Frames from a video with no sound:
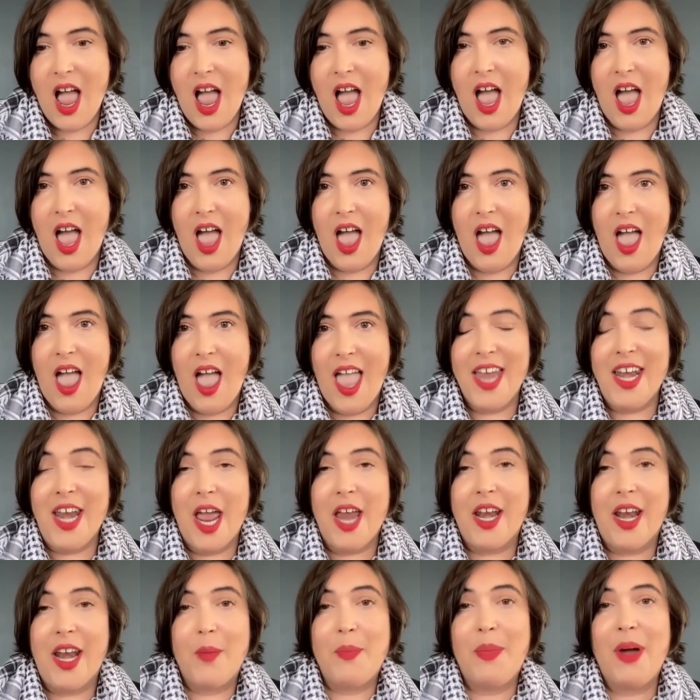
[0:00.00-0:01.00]
an
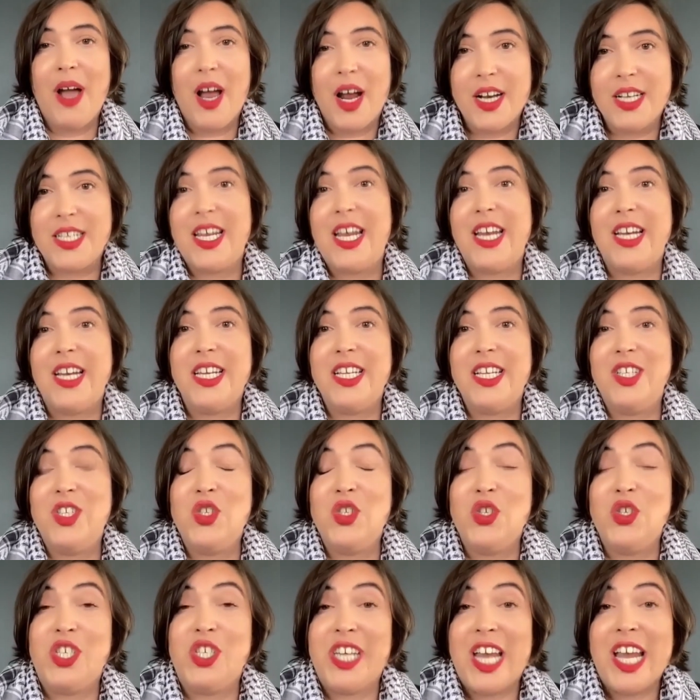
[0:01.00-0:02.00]
apartheid
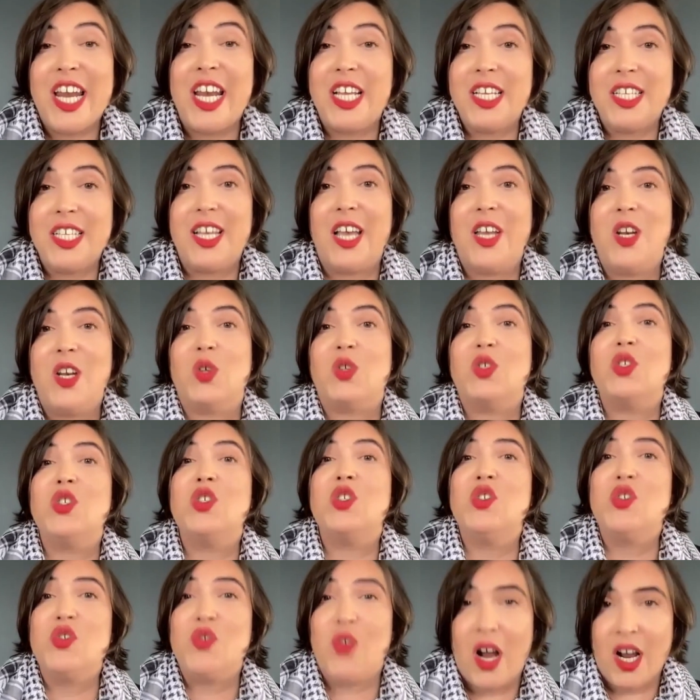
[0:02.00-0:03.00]
genocidal
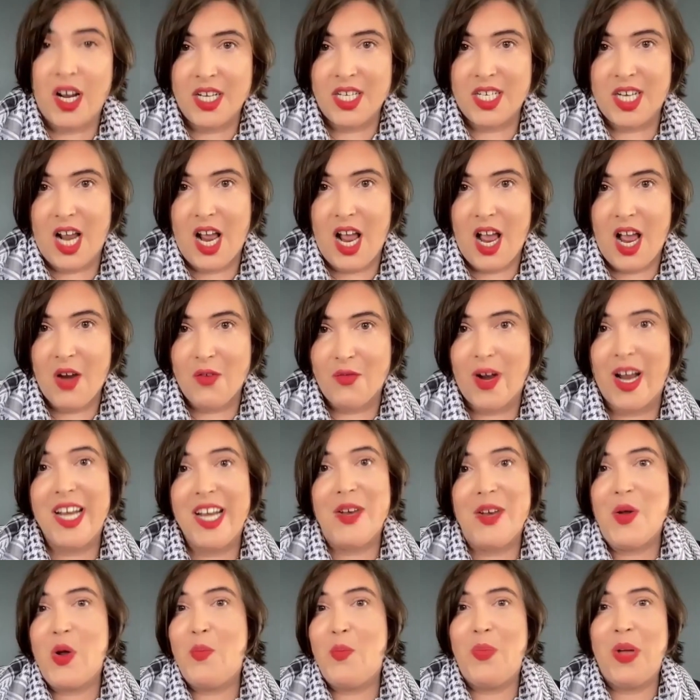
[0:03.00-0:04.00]
structure,
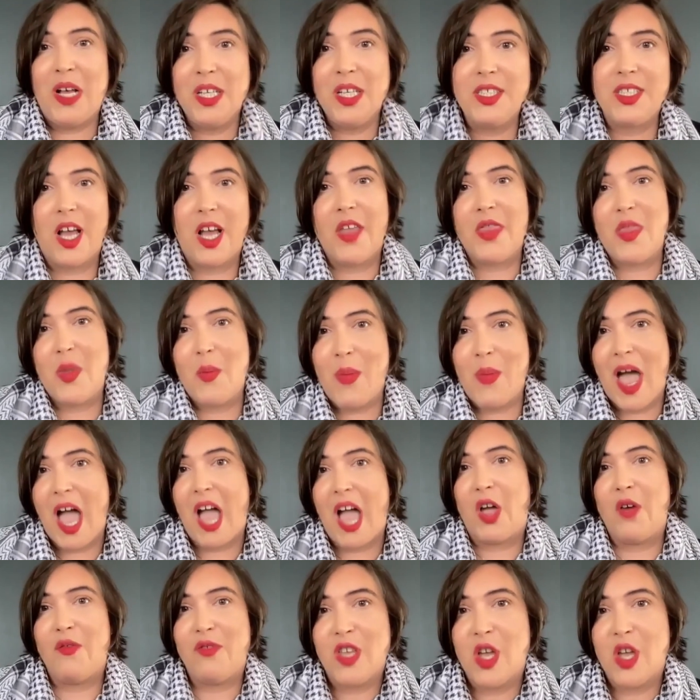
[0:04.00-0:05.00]
right, built on the
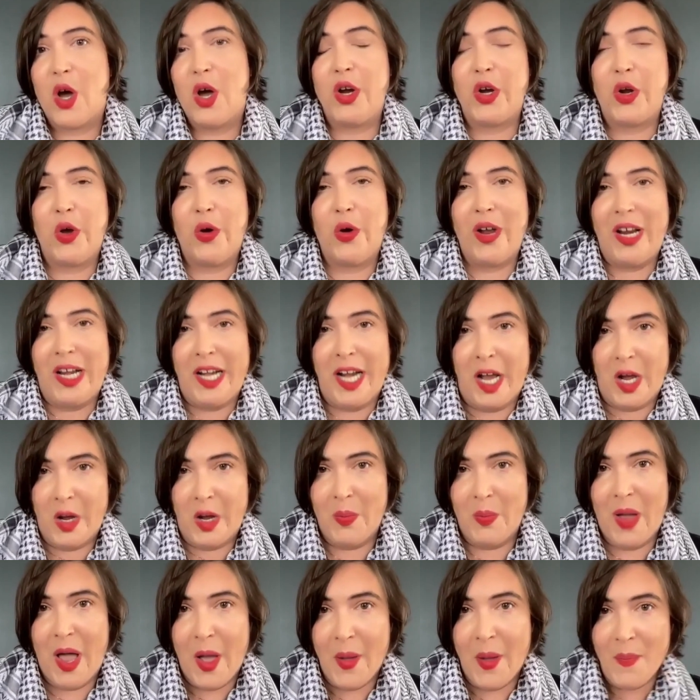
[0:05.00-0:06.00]
back of the ongoing
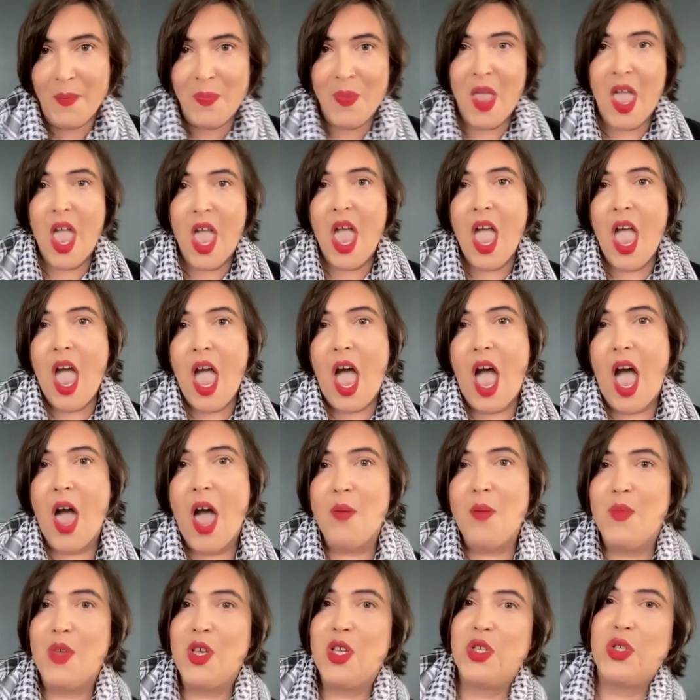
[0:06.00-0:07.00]

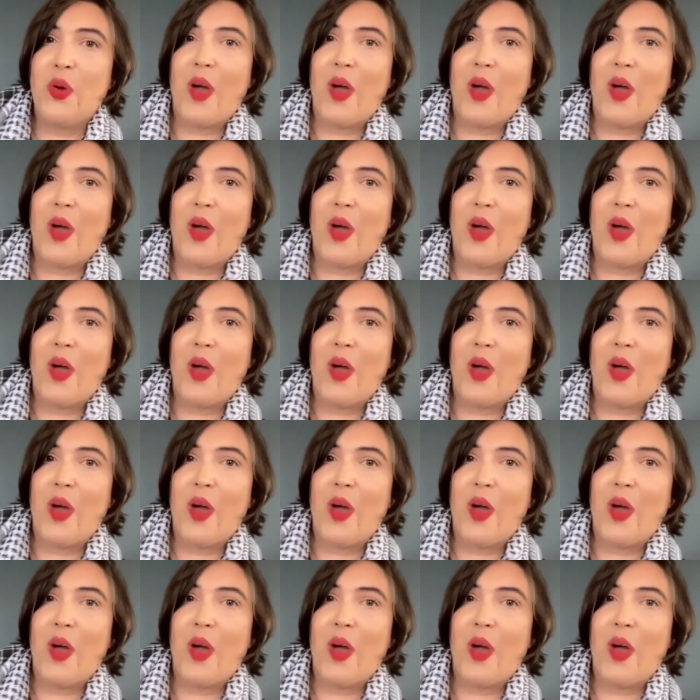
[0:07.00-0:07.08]
Nakba.